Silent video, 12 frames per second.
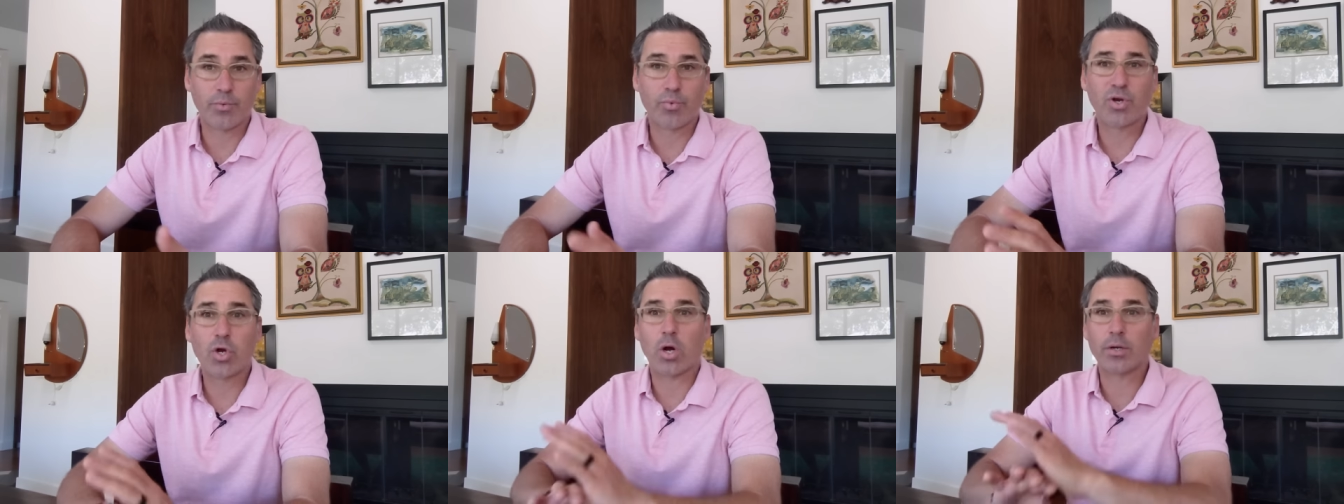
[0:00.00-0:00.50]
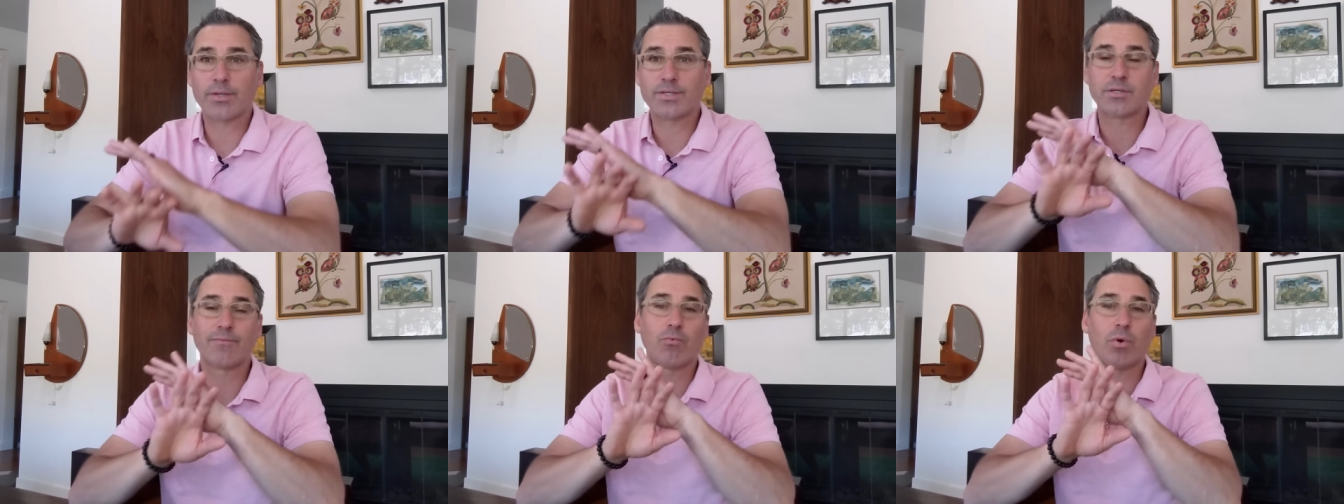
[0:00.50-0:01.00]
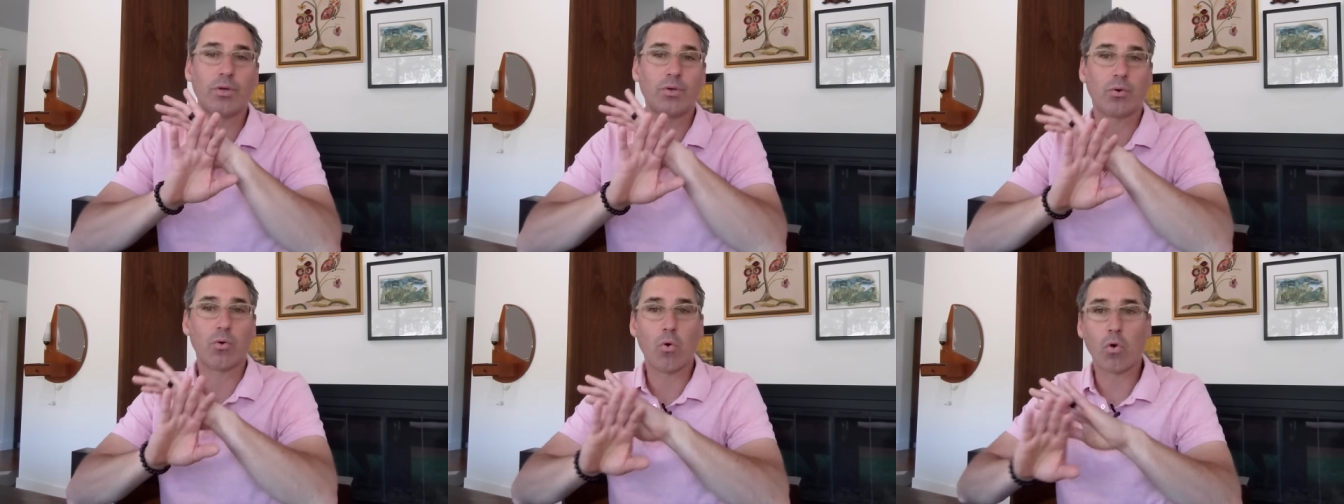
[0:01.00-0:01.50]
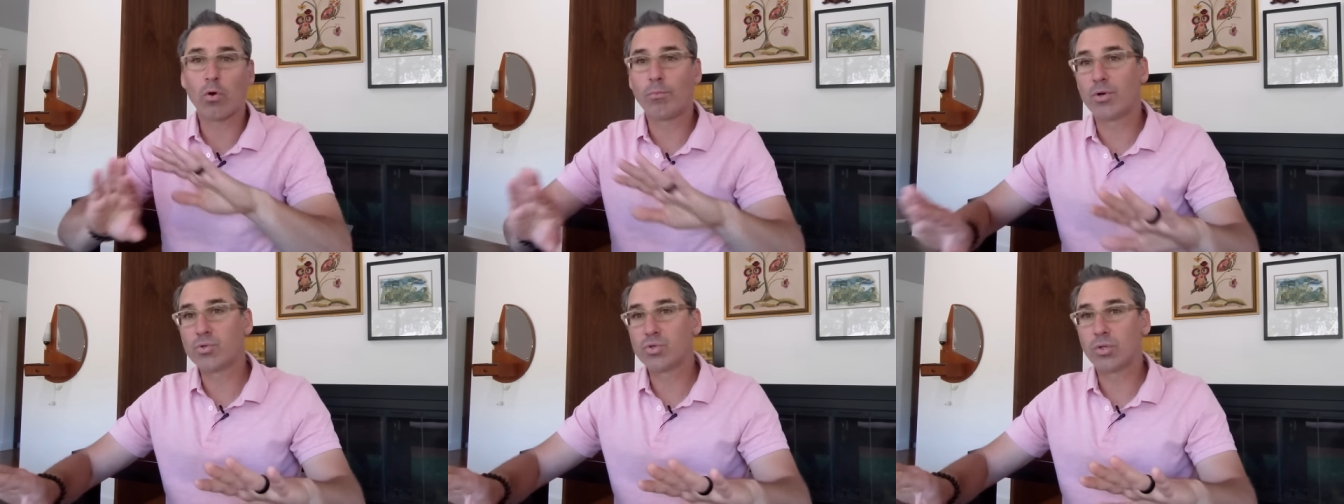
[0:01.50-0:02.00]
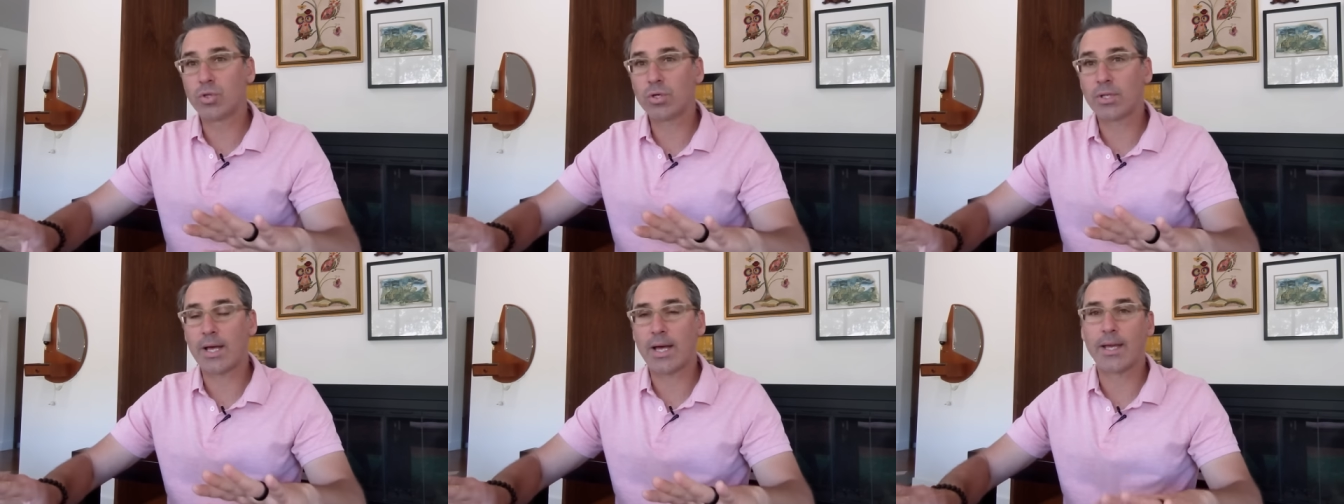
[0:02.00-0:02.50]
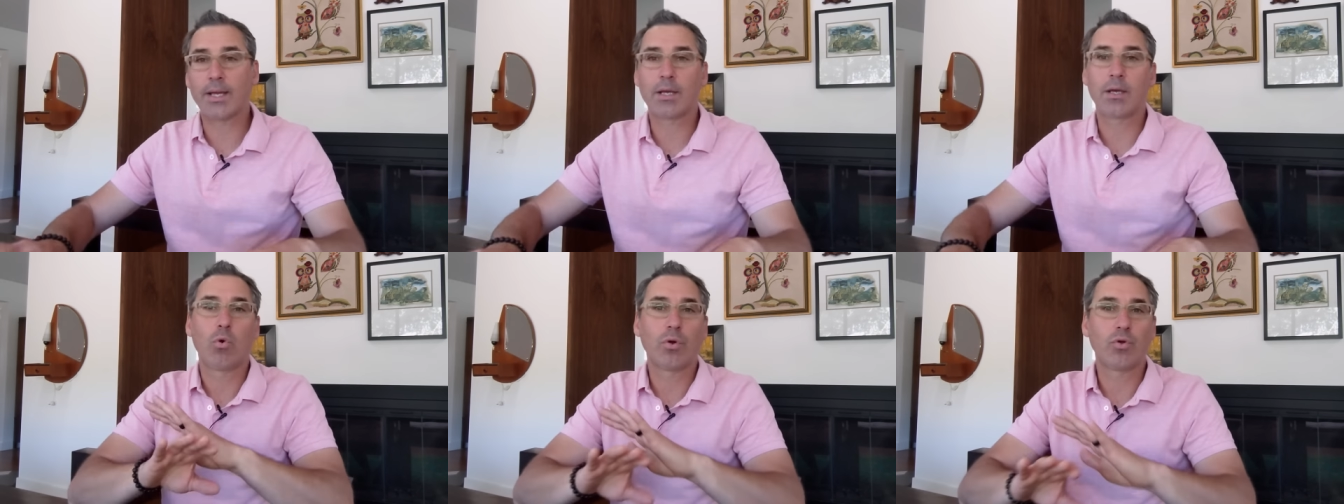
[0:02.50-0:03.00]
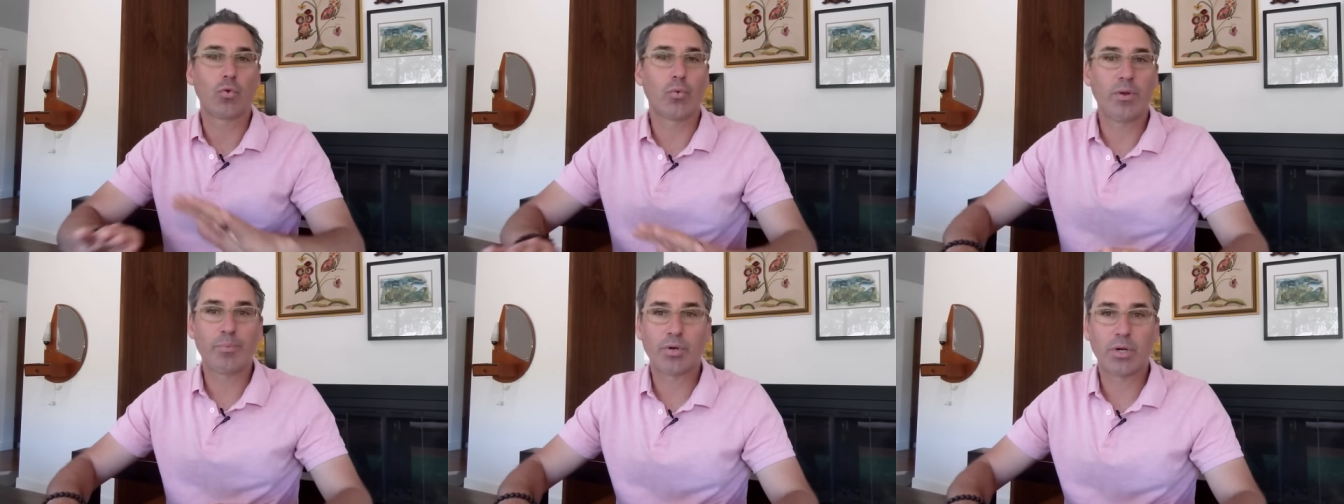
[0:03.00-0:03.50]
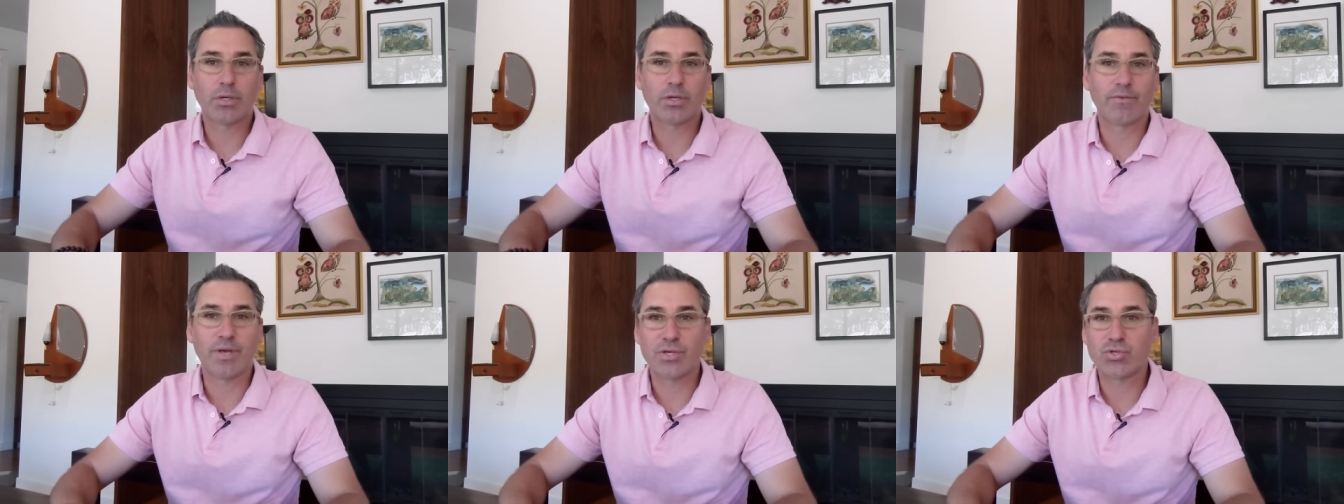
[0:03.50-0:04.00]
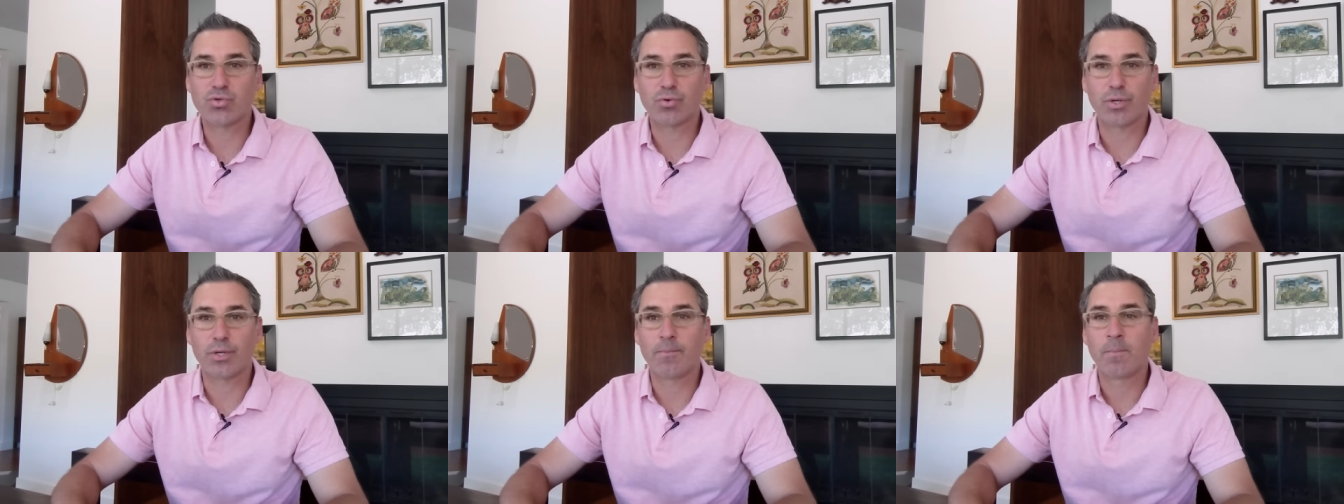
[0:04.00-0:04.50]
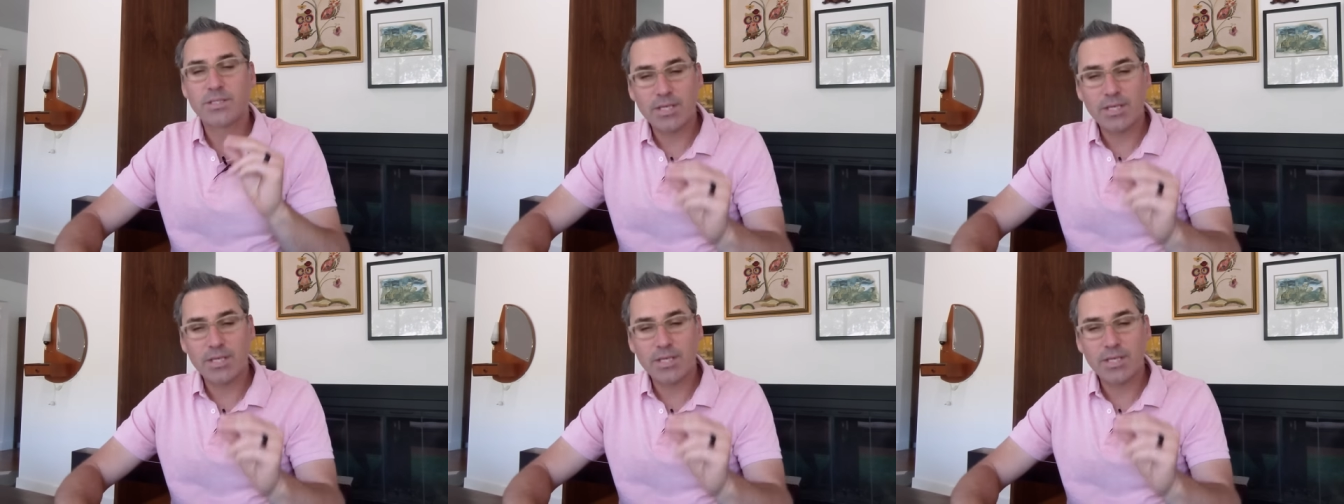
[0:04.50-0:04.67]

regardless of what your hormones look like or your reproductive history,